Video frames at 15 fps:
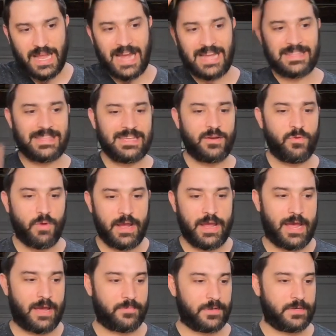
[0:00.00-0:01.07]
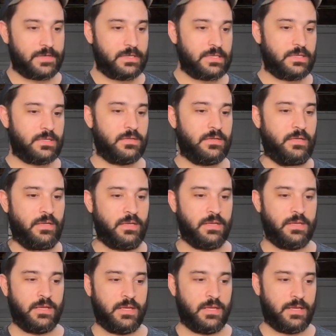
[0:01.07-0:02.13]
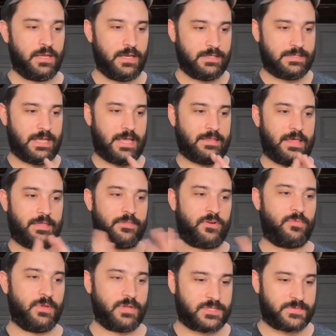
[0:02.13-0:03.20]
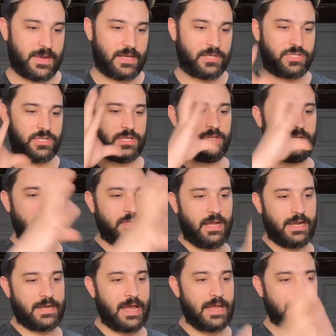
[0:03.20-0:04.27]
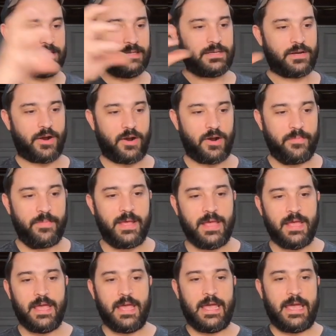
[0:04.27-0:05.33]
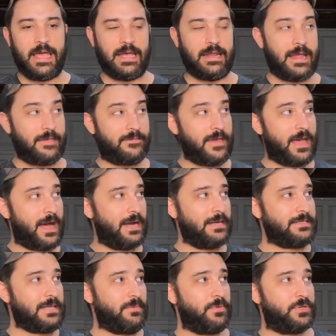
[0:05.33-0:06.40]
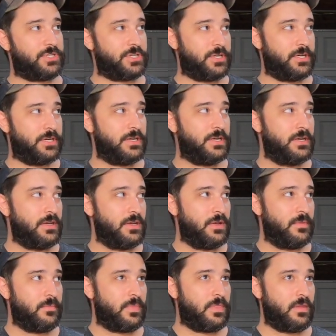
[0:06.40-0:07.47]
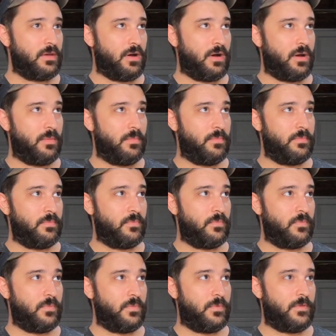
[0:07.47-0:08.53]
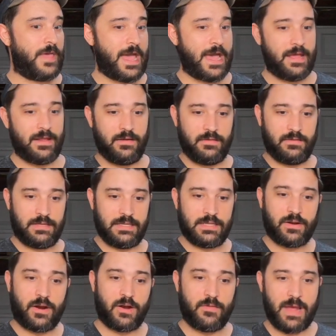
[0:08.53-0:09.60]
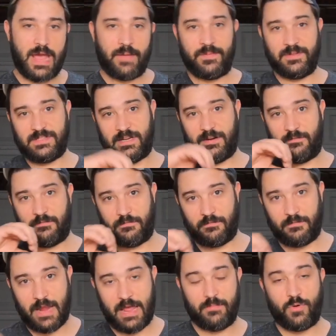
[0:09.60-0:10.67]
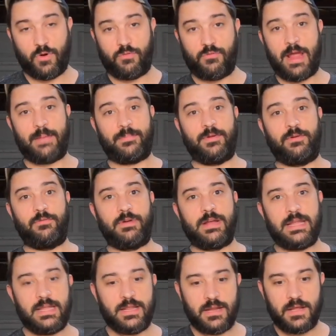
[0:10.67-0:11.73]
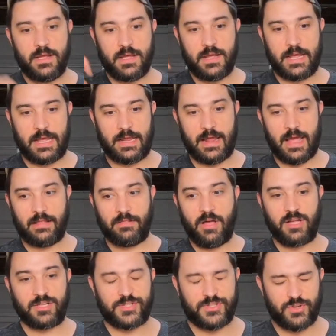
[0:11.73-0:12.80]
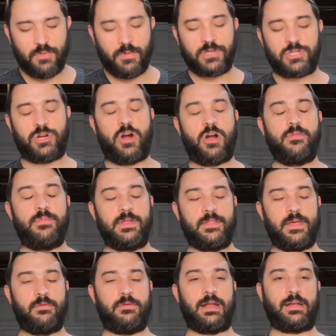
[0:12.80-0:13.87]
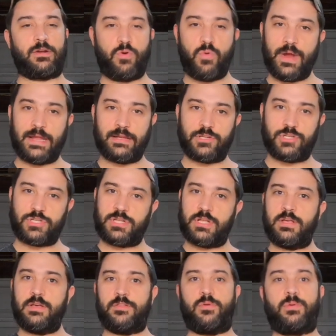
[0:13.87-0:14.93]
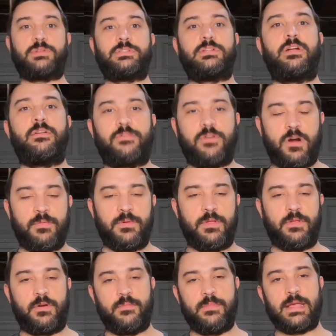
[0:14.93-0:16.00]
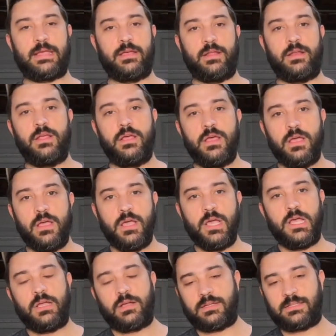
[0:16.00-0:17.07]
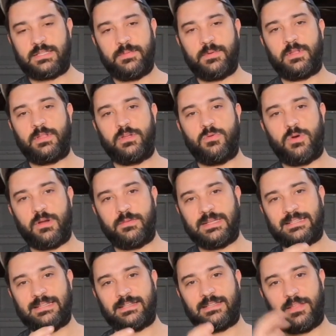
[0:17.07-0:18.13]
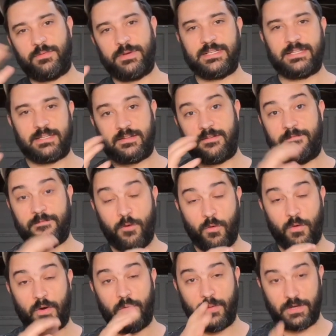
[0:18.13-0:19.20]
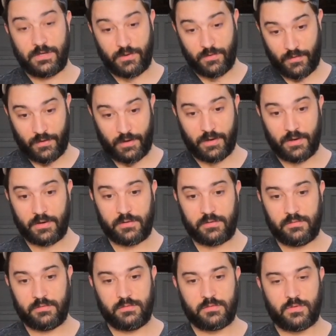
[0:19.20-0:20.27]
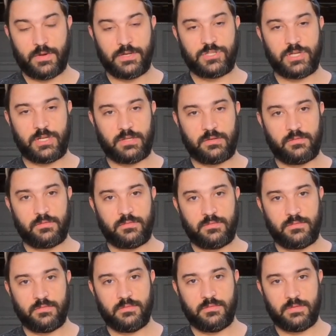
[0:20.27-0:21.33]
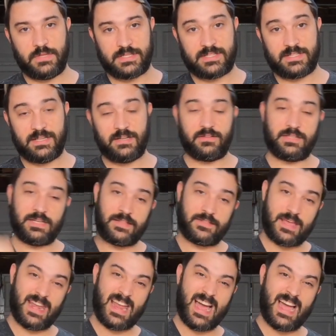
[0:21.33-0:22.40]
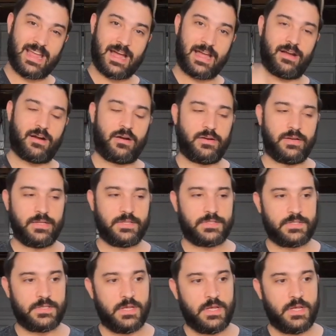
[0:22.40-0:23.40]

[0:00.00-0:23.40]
think what happened is that thermal expansion, I got decarb, and at that high temperature, that decarb happens at a more rapid rate, and I lost so much carbon that when I quenched, there wasn't enough carbon in there to make it, because typically you want to be 63, 64 when you're quenching this steel to get that high hardness,